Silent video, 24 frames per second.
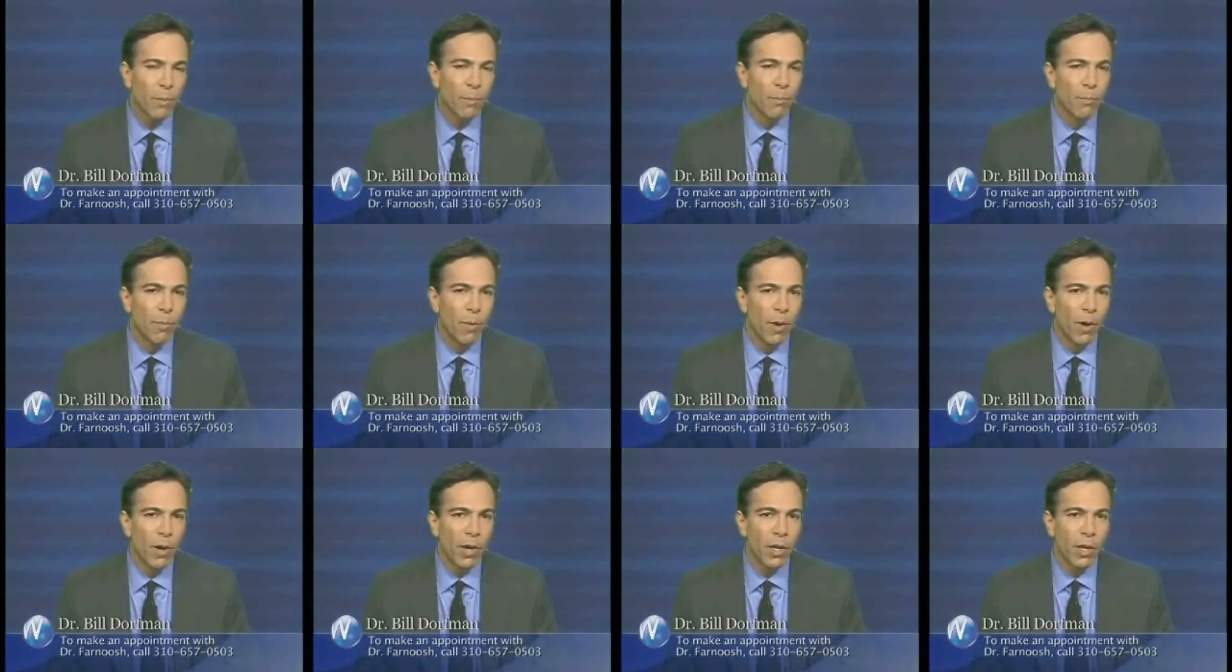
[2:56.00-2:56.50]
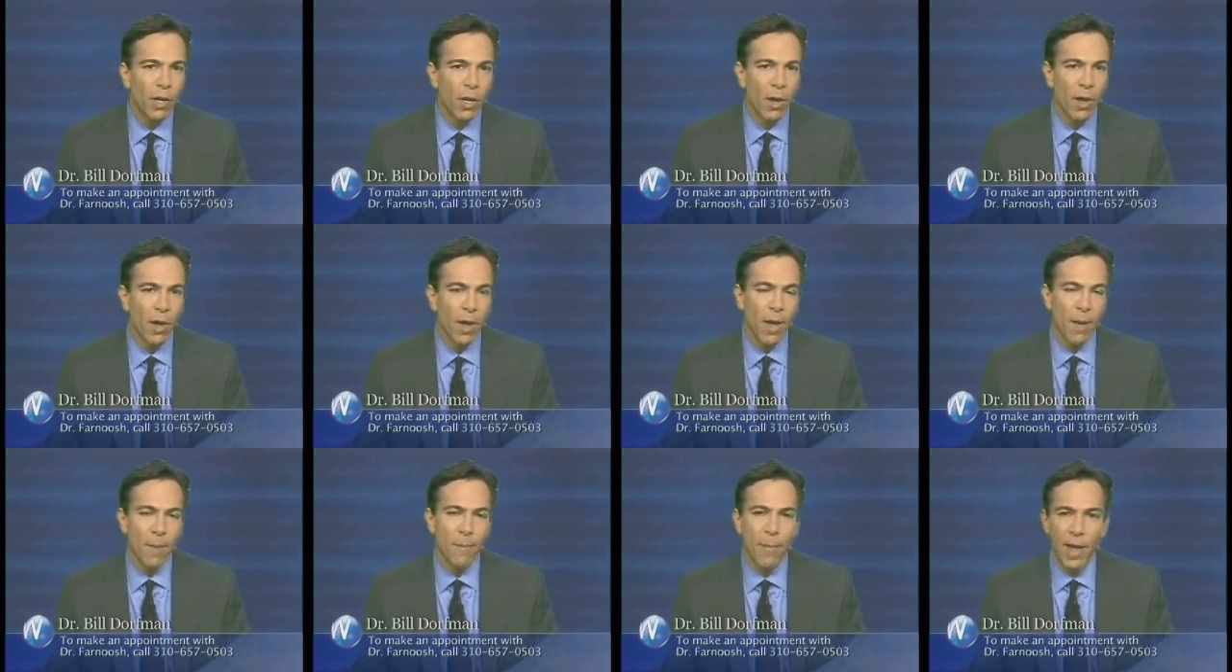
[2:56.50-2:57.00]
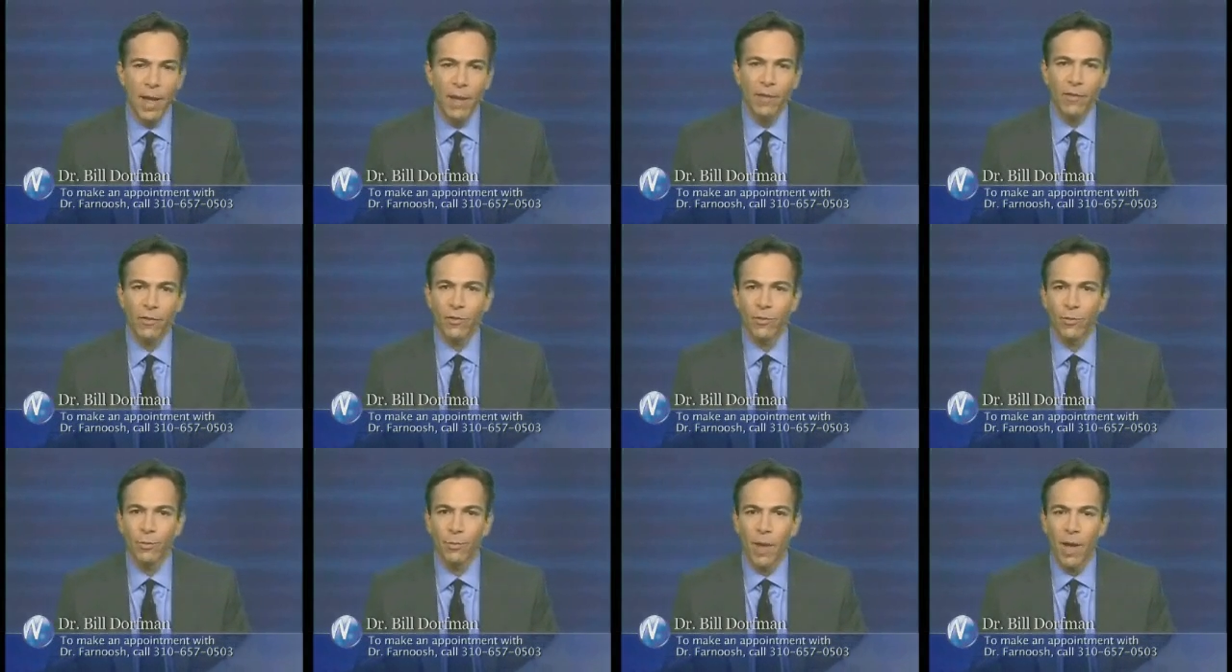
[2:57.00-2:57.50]
a book
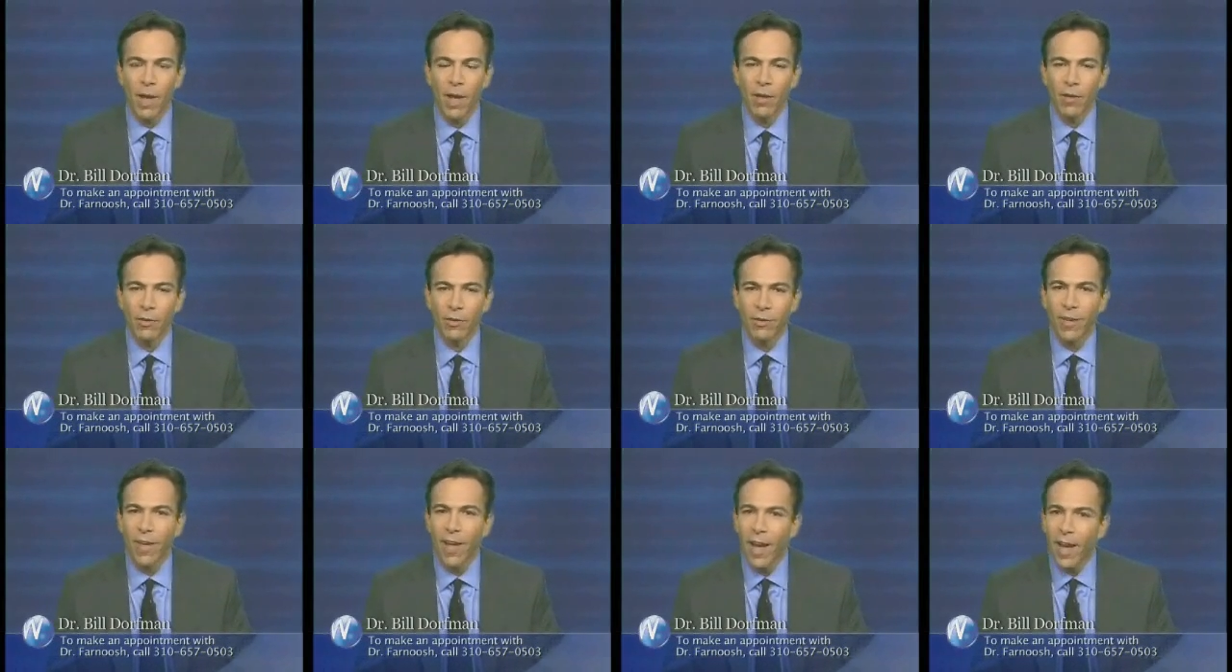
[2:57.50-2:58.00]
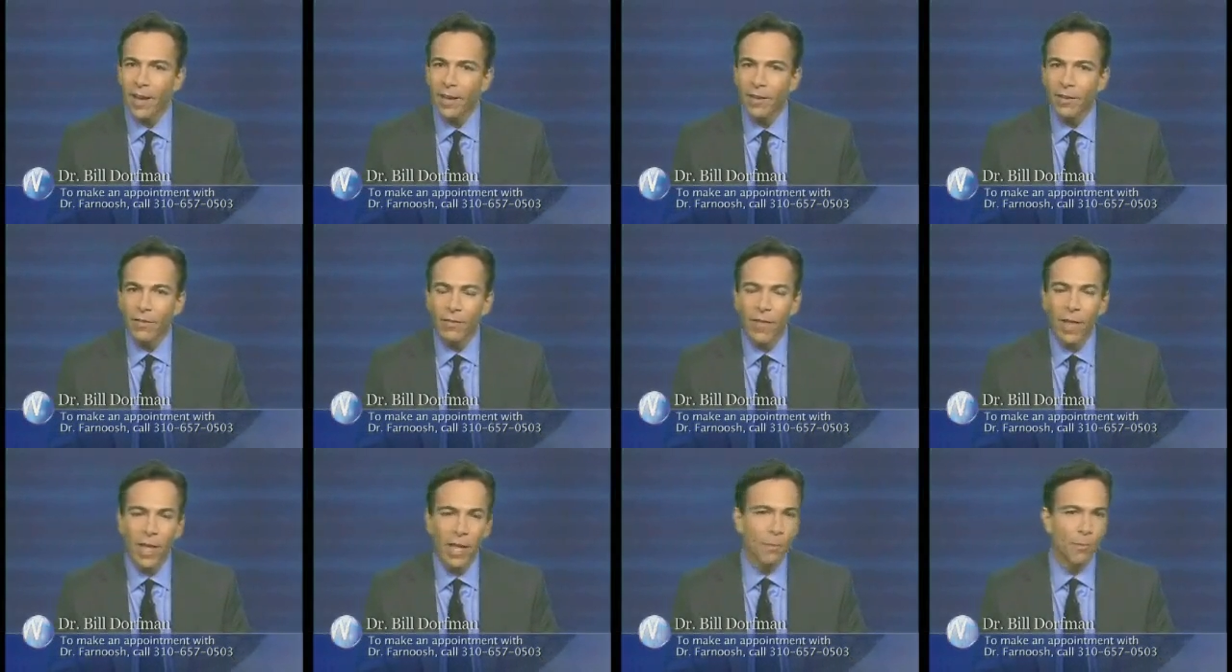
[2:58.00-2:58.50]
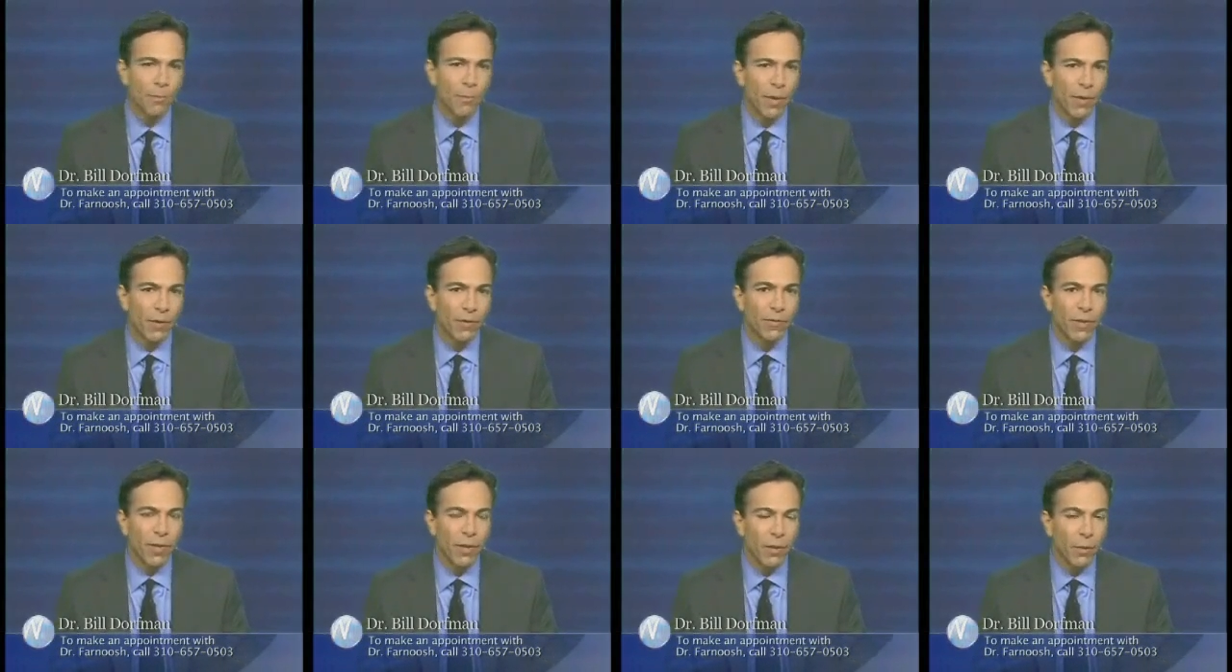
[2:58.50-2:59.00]
about smiles, kind of like
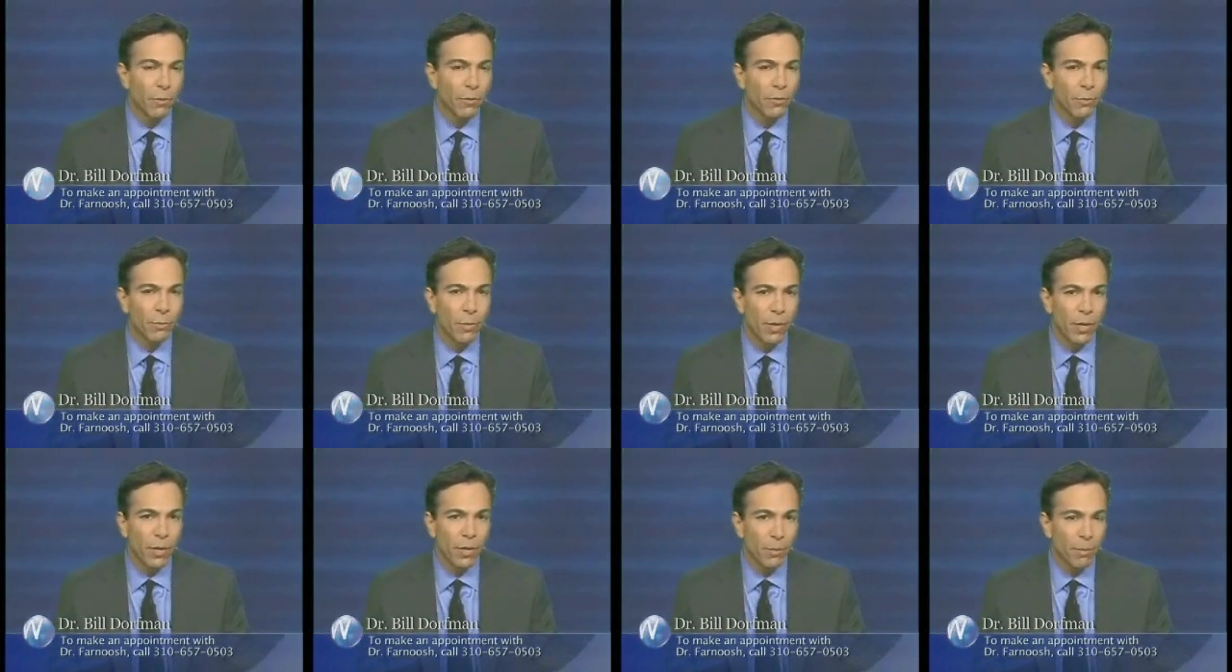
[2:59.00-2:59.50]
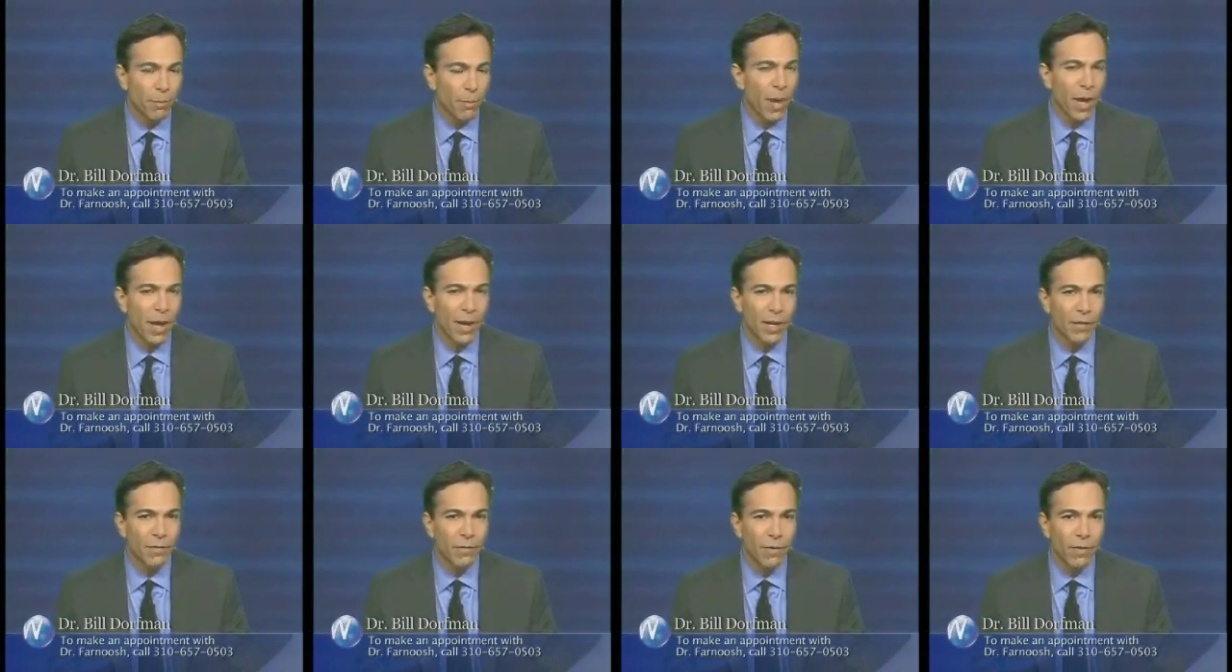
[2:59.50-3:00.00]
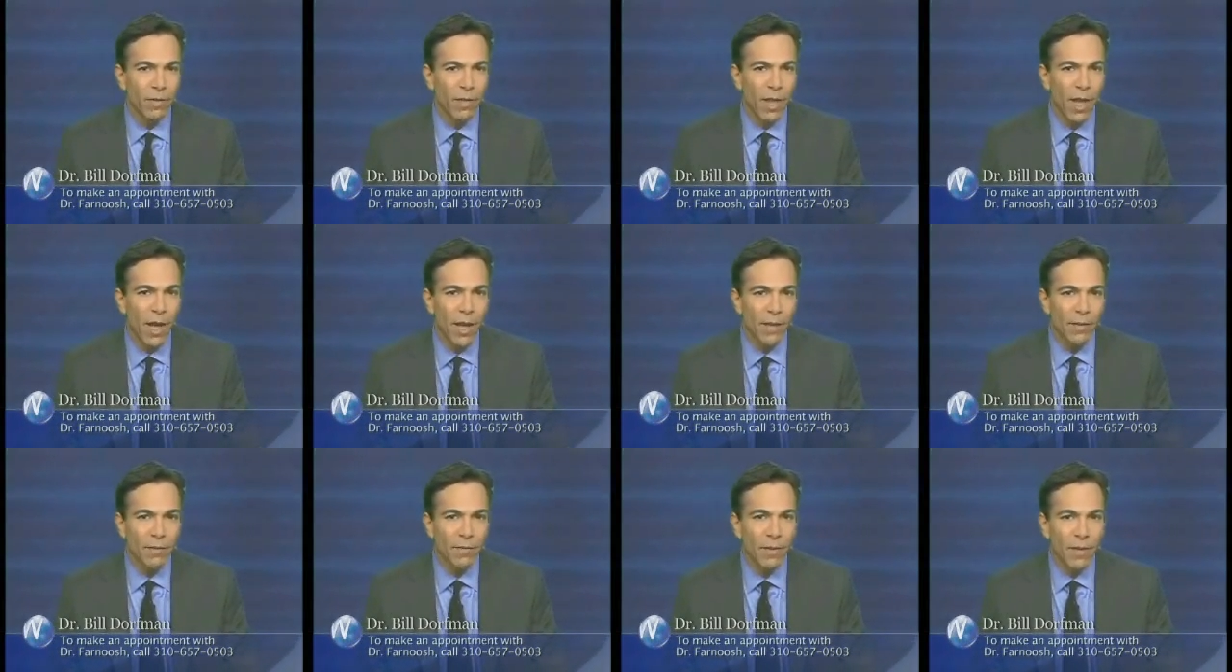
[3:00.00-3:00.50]
Bill Phillips' book, Body for
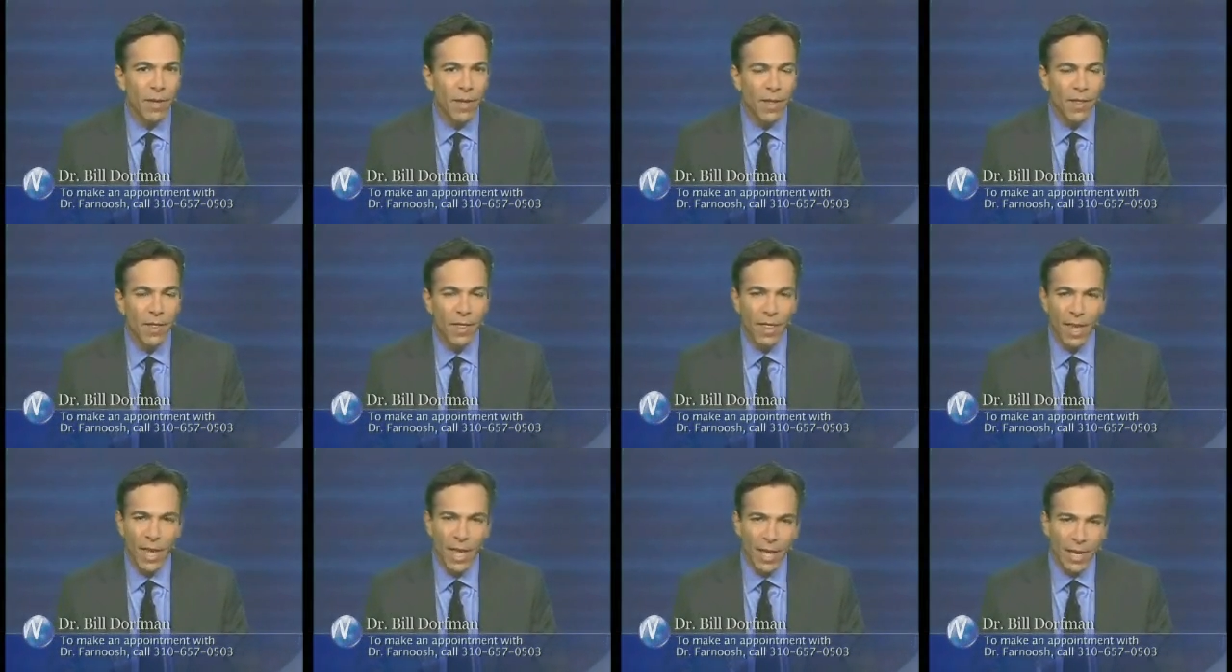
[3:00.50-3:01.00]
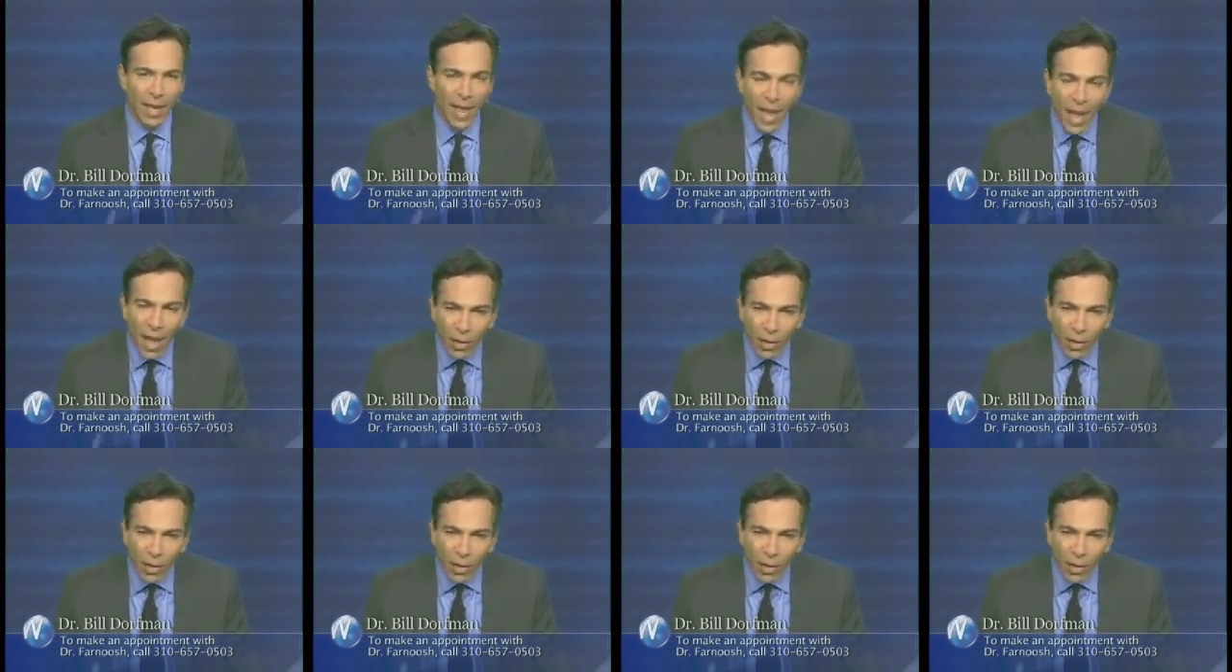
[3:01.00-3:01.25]
Life, and